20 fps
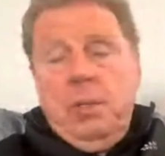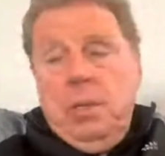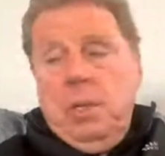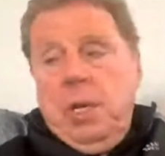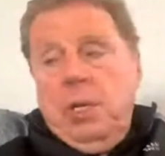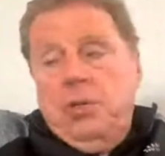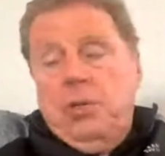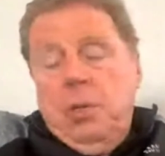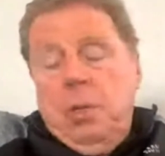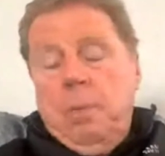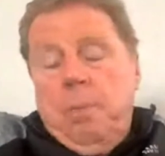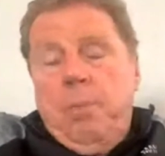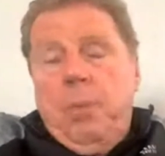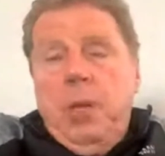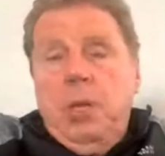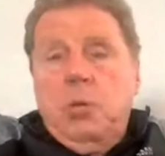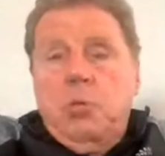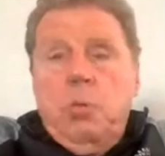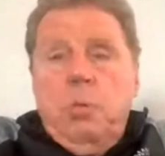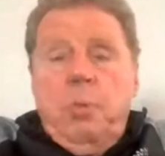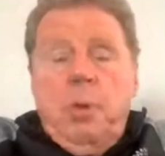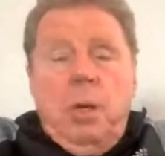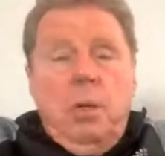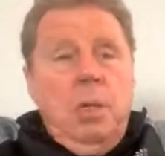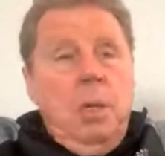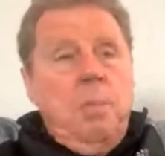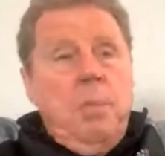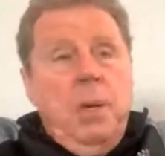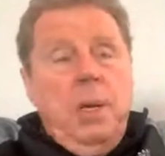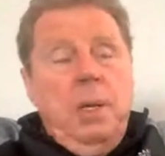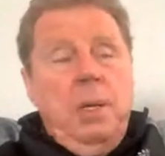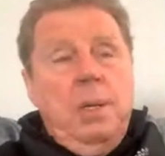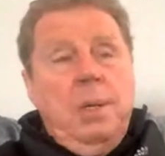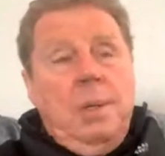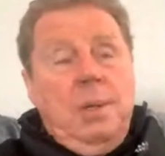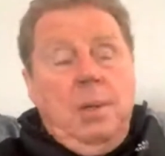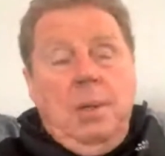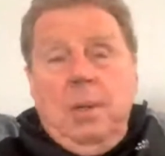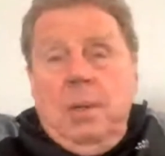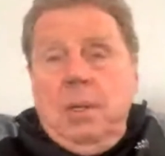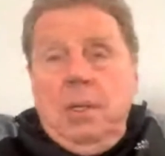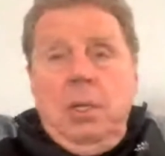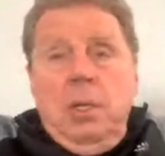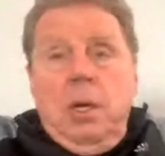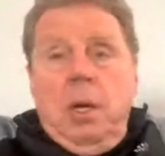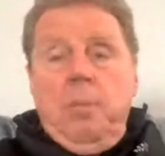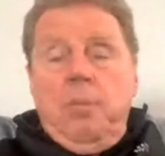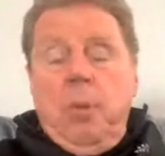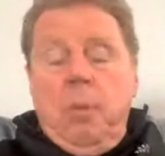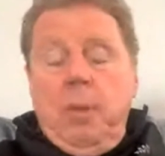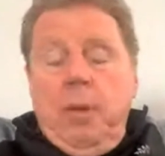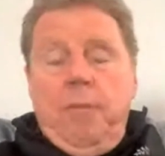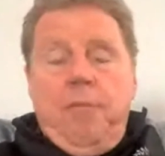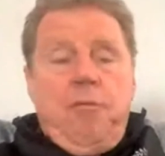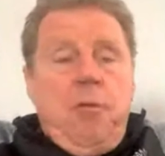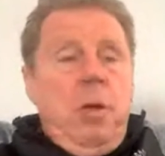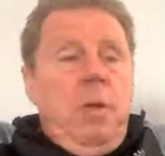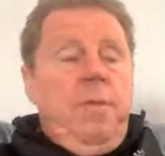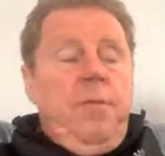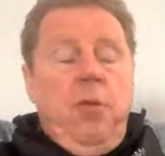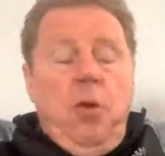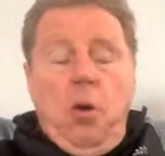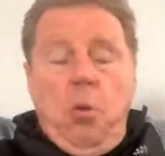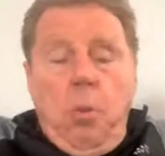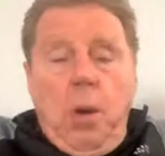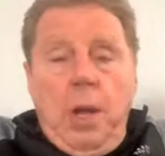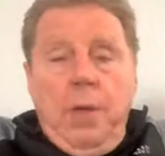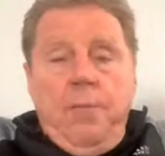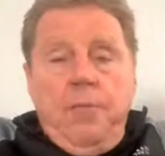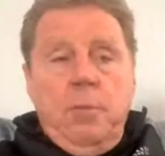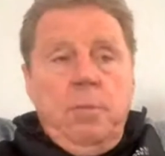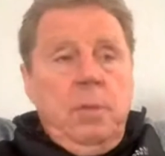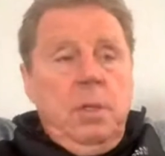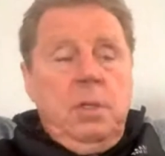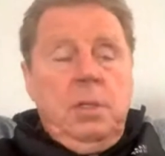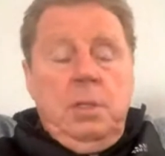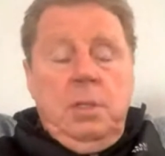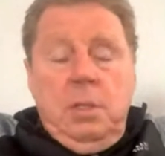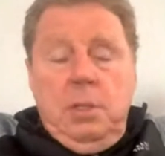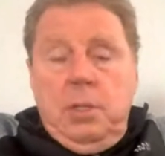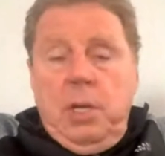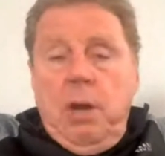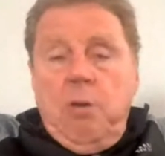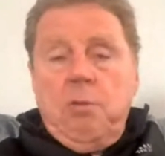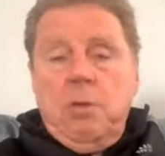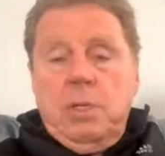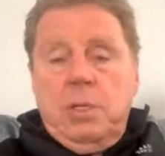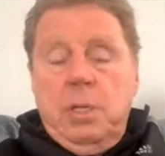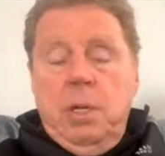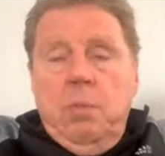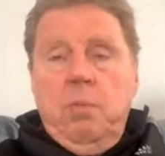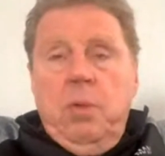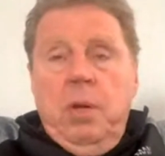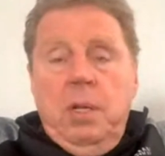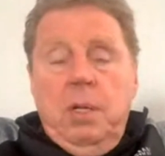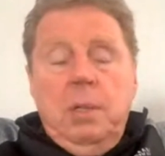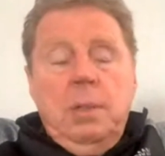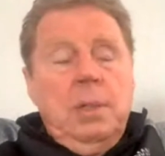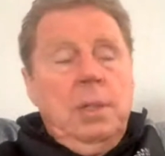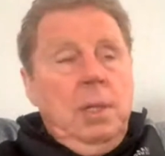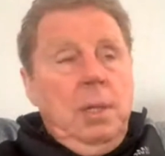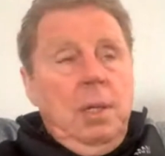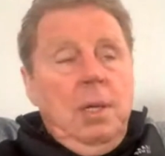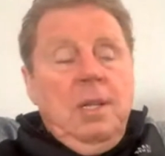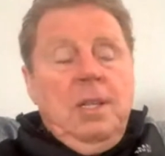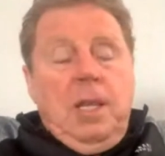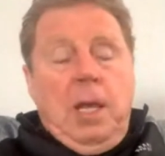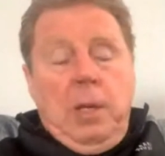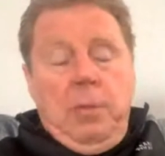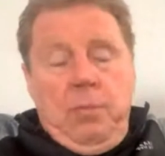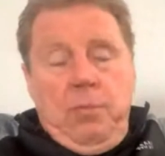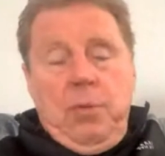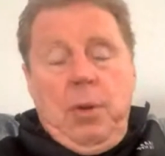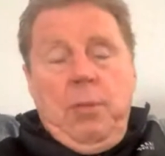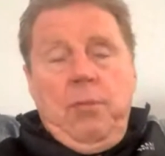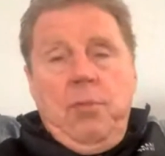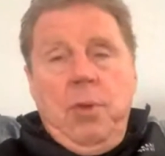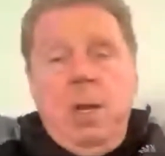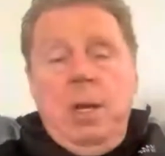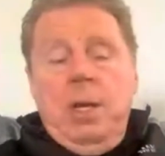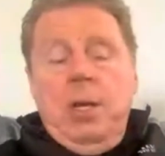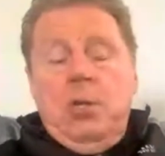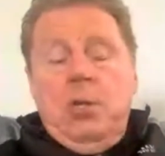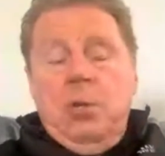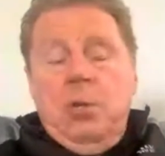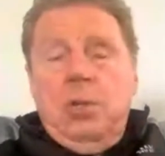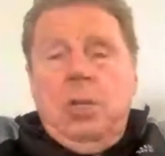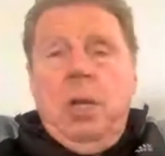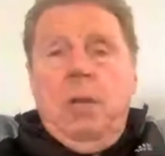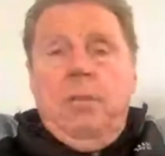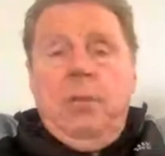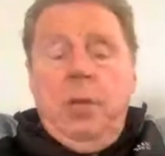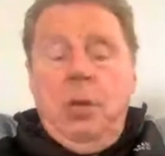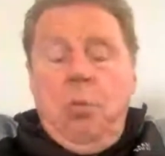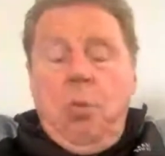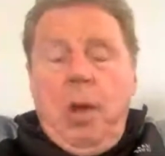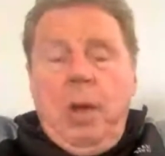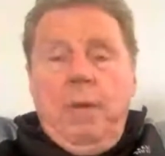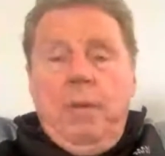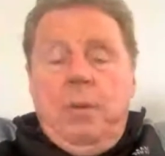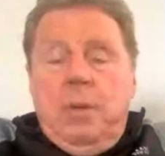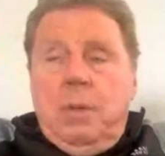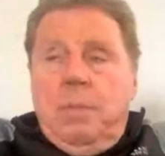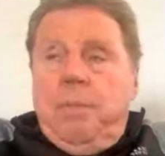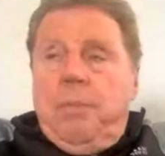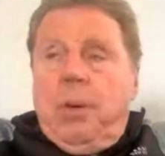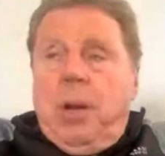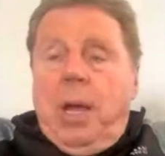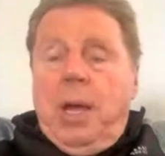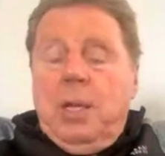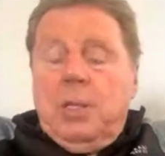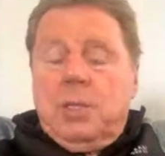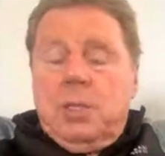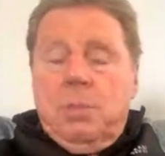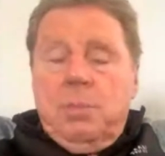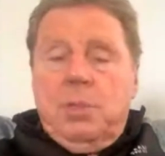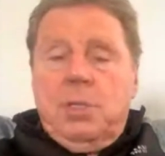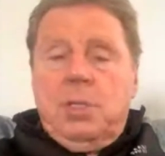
edge of the pitch would only be, probably 3 foot away from the terracing, where they really could give the away players some